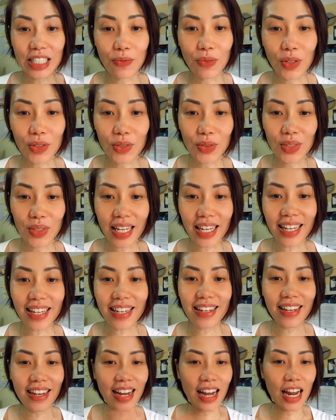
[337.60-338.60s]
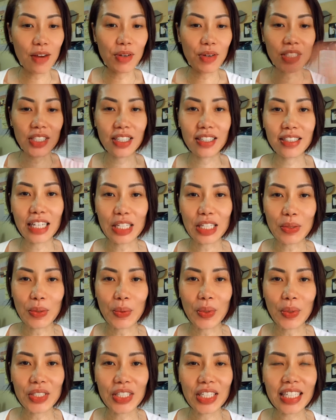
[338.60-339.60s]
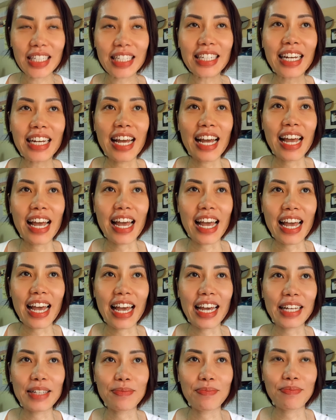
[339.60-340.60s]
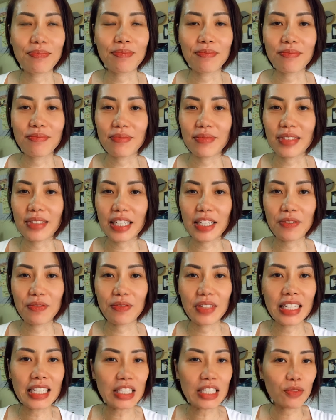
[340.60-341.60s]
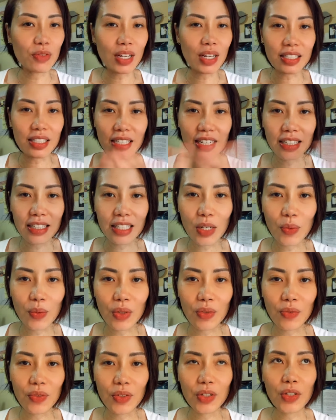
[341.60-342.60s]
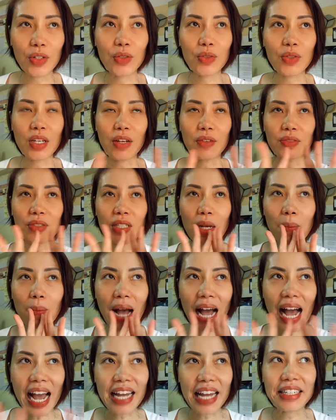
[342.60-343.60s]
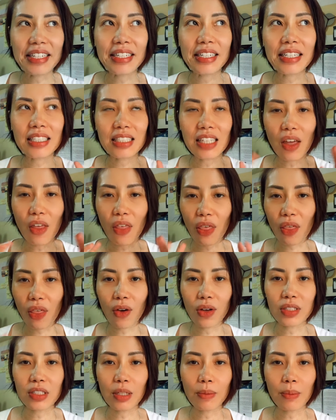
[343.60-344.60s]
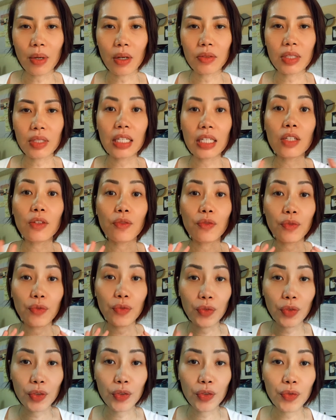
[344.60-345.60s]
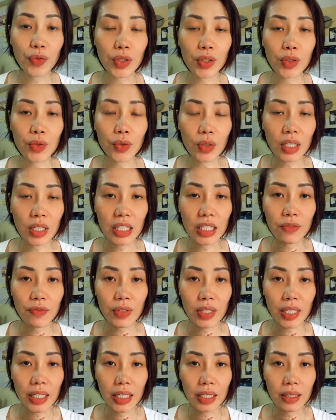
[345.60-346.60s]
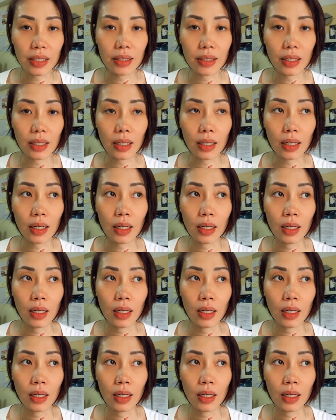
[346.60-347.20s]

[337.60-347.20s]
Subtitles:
it for today. Hi Rachel, thanks for watching. And if this resonated with you, you have some ideas and thoughts about it, feel free to leave in the